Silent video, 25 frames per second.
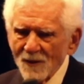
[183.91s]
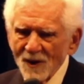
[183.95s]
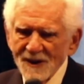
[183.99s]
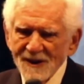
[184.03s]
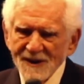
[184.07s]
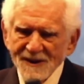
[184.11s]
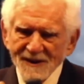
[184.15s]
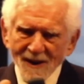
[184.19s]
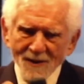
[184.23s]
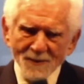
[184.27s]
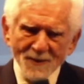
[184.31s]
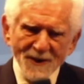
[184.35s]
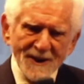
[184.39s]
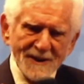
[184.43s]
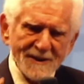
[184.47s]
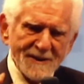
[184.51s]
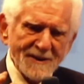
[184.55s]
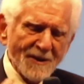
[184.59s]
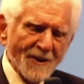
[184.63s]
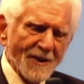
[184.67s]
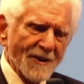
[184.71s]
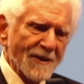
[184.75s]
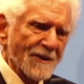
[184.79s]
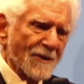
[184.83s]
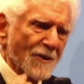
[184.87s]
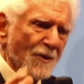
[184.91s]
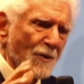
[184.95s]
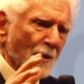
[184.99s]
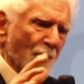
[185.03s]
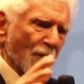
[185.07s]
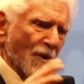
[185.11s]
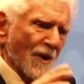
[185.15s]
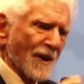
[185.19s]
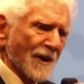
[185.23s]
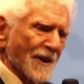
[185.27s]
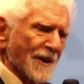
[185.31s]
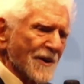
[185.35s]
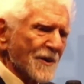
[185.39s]
when something started to go
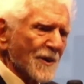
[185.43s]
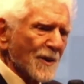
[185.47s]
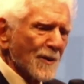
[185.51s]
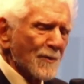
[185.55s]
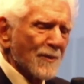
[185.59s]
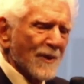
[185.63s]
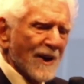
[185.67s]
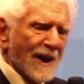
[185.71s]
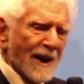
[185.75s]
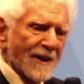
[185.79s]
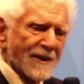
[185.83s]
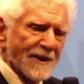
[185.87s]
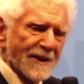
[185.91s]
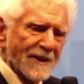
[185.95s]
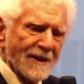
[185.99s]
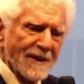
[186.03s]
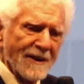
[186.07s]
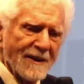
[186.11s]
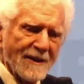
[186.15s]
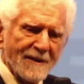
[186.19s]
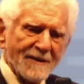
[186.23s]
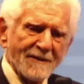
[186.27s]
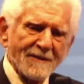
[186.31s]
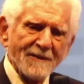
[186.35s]
wrong in your body,